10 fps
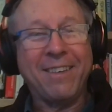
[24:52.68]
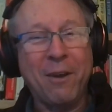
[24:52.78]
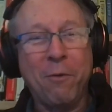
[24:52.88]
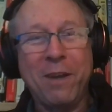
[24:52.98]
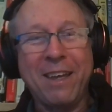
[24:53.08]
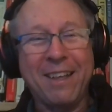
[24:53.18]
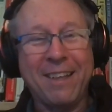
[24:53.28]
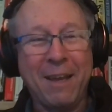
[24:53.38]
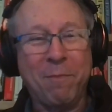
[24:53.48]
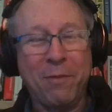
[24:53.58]
so we,
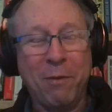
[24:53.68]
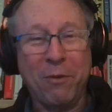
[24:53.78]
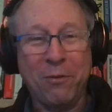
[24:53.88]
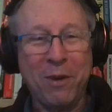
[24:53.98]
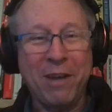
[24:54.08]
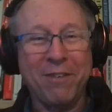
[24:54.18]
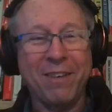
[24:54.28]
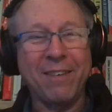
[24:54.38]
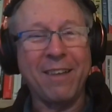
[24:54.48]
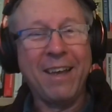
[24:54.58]
they, there were three of
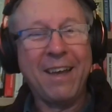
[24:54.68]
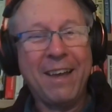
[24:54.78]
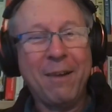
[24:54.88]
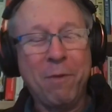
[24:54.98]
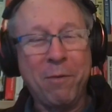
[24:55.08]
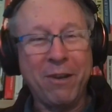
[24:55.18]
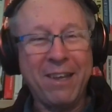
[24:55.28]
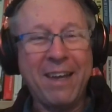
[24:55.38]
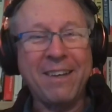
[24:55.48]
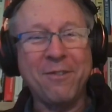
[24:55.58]
us. We were
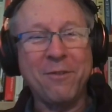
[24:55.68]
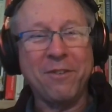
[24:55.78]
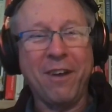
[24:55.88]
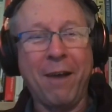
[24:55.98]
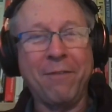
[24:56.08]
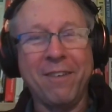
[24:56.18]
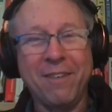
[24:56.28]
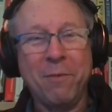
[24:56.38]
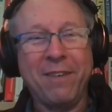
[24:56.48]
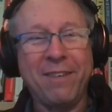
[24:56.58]
led into his
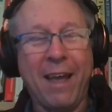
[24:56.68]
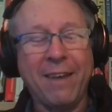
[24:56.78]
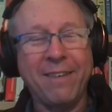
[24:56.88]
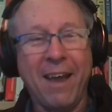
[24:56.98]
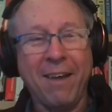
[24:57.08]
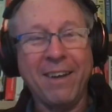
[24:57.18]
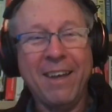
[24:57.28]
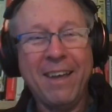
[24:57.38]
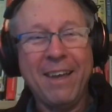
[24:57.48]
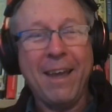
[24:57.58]
office and we sat down
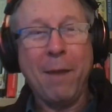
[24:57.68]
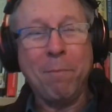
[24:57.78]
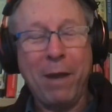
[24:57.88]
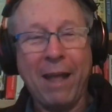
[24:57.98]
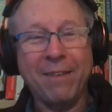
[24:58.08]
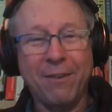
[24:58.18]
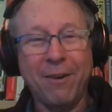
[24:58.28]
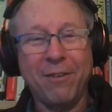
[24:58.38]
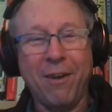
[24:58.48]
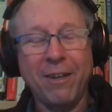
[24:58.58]
and Pat
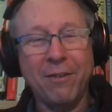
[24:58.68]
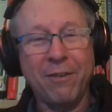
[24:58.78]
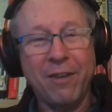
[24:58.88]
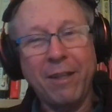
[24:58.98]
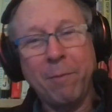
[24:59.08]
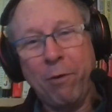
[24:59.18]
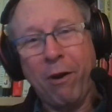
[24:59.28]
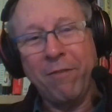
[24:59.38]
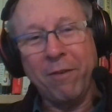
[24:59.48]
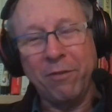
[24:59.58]
started talking to us. I think
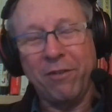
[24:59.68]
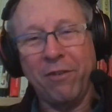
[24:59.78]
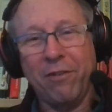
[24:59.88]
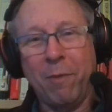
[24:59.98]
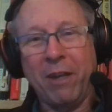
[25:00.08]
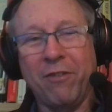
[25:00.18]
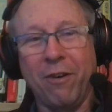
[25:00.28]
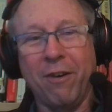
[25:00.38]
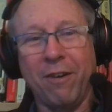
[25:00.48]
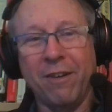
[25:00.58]
part of it was just to
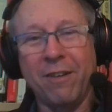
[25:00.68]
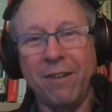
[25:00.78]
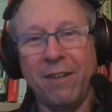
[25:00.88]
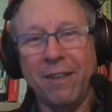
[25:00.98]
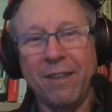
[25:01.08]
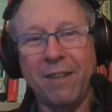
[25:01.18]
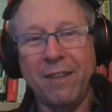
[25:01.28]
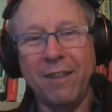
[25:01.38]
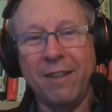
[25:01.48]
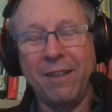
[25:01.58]
sure that,
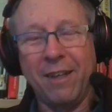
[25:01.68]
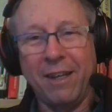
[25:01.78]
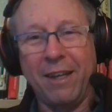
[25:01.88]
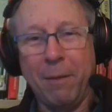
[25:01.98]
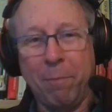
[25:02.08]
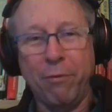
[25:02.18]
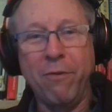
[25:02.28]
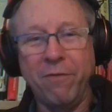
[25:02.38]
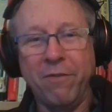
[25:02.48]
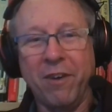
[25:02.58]
that he
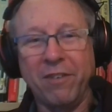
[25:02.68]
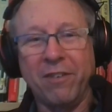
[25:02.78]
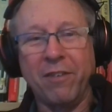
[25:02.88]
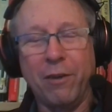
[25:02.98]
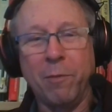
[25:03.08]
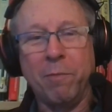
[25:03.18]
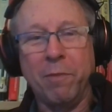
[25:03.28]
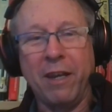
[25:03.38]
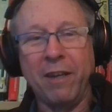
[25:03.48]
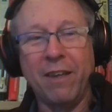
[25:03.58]
approved of us as human
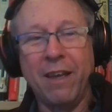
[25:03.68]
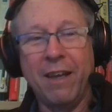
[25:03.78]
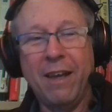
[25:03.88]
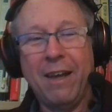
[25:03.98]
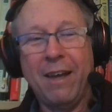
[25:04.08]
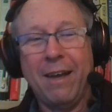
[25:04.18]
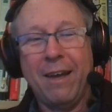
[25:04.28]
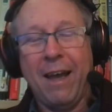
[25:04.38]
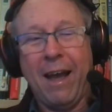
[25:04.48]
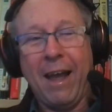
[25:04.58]
beings.
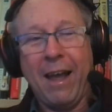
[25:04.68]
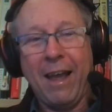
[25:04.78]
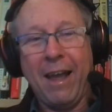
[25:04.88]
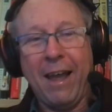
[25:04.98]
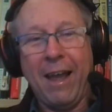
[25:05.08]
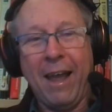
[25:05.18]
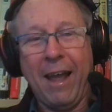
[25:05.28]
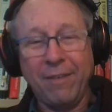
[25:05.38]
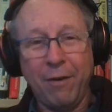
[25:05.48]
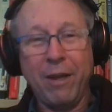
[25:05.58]
Uh,
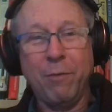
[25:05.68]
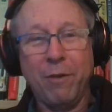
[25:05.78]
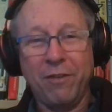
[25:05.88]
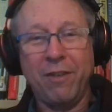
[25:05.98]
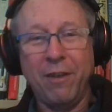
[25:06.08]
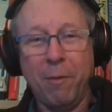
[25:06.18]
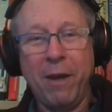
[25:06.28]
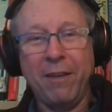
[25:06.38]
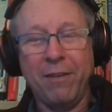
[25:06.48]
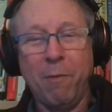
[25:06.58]
and so he was, you know,
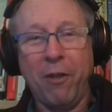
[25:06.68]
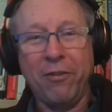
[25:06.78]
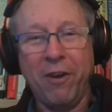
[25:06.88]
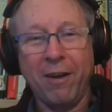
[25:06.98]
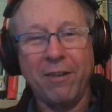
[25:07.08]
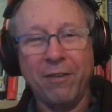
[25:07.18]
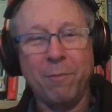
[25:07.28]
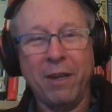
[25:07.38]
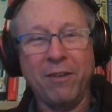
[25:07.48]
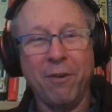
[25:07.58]
making small talk and
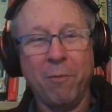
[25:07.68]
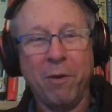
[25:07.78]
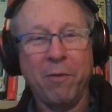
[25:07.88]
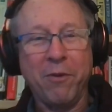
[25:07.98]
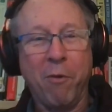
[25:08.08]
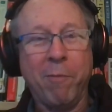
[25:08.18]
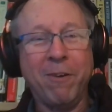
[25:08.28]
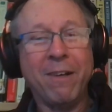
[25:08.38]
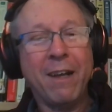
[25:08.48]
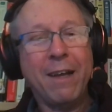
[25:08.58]
just making sure we were
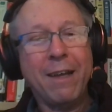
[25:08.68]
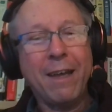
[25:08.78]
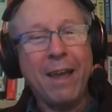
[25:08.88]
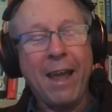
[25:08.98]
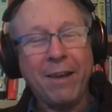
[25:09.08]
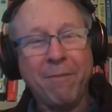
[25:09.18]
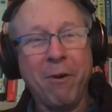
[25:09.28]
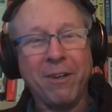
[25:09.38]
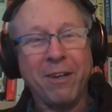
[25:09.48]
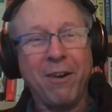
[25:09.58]
normal and
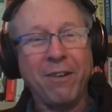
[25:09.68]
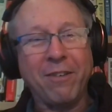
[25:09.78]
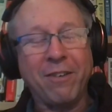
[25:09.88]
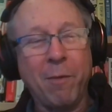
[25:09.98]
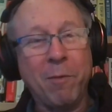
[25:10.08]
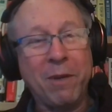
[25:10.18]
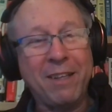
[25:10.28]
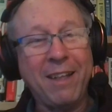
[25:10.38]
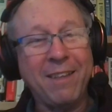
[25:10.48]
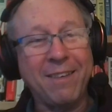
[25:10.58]
weren't going to cause trouble.
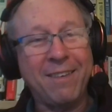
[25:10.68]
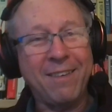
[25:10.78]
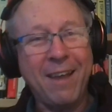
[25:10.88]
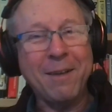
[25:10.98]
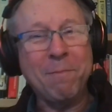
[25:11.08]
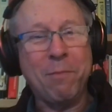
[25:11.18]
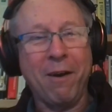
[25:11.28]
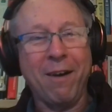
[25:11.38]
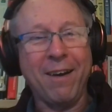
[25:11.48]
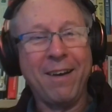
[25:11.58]
But then the second
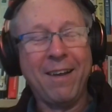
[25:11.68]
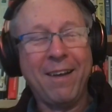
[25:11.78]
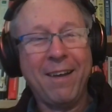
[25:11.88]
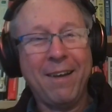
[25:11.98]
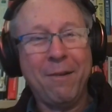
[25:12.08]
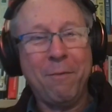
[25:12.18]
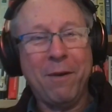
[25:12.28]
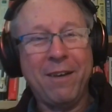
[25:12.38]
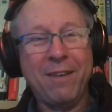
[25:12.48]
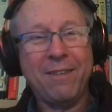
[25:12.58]
part
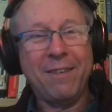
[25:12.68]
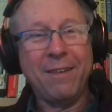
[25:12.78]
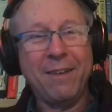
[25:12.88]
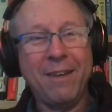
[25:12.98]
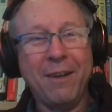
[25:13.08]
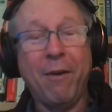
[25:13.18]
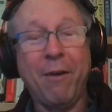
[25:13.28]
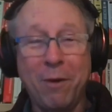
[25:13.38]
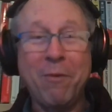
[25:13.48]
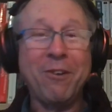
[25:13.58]
was, you know,
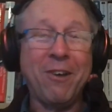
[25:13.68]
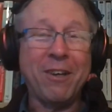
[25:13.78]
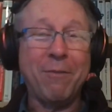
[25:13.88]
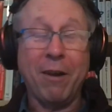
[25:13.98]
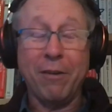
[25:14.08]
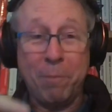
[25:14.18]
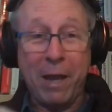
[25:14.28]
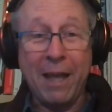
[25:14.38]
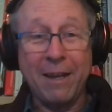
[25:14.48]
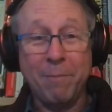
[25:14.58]
as we were looking around, because
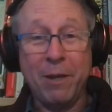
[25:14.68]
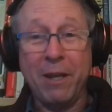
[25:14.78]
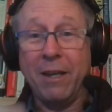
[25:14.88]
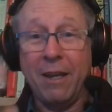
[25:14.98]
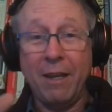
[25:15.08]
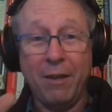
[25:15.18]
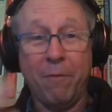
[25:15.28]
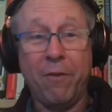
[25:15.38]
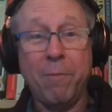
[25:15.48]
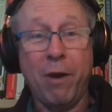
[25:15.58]
Pat had been, you
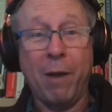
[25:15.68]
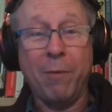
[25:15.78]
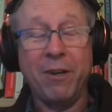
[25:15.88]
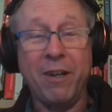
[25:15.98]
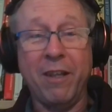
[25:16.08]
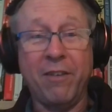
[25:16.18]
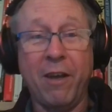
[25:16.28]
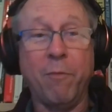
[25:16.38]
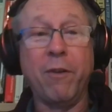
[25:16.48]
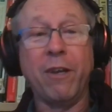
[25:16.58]
know, very prominent at
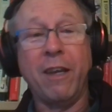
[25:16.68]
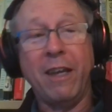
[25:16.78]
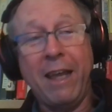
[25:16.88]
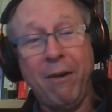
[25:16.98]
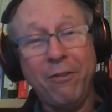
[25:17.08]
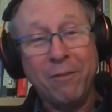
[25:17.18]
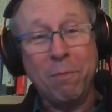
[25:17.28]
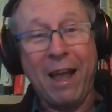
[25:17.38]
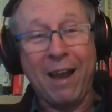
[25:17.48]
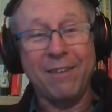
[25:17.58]
Intel. We we're looking, he had all these
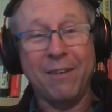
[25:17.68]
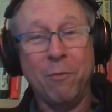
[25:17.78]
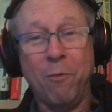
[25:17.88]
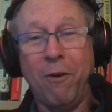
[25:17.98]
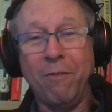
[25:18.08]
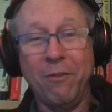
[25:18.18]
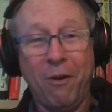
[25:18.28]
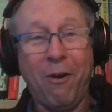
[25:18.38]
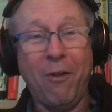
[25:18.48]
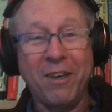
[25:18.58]
plaques on the wall,
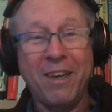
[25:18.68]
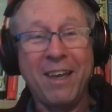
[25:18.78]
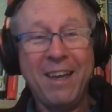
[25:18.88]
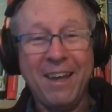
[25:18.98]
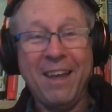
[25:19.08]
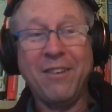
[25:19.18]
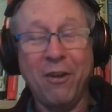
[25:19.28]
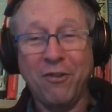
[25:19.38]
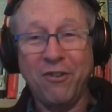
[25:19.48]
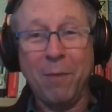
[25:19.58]
all the
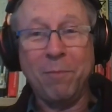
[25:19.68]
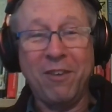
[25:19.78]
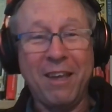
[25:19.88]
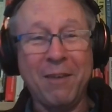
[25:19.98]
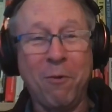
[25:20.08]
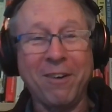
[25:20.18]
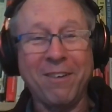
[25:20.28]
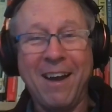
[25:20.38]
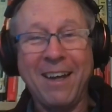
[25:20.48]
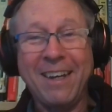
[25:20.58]
Intel chips he had
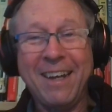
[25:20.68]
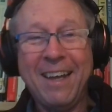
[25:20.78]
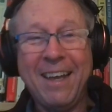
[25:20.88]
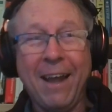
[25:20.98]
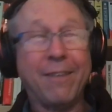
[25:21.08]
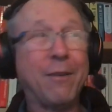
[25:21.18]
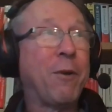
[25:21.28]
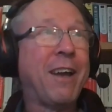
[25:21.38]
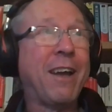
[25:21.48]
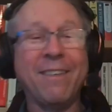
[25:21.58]
worked on. And so
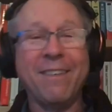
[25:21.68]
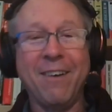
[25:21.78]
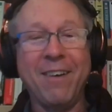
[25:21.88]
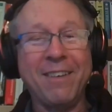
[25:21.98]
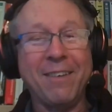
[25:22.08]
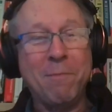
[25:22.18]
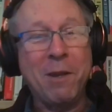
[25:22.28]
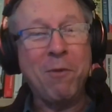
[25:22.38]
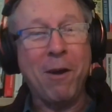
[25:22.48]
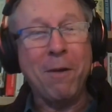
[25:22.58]
we're kind of staring at these.
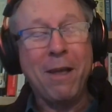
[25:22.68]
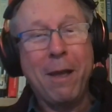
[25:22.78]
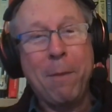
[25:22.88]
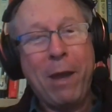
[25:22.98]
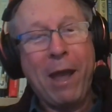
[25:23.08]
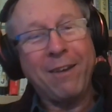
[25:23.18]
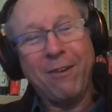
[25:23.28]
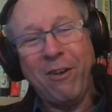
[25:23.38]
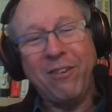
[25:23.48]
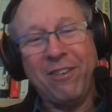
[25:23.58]
Meanwhile, Pat
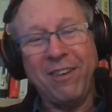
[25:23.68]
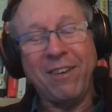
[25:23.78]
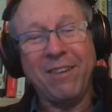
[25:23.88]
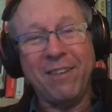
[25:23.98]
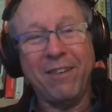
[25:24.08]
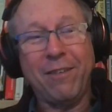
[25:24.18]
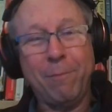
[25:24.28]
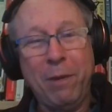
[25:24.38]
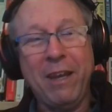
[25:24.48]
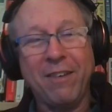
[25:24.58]
launches into this
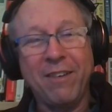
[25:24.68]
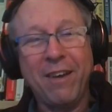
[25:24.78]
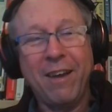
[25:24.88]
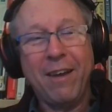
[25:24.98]
speech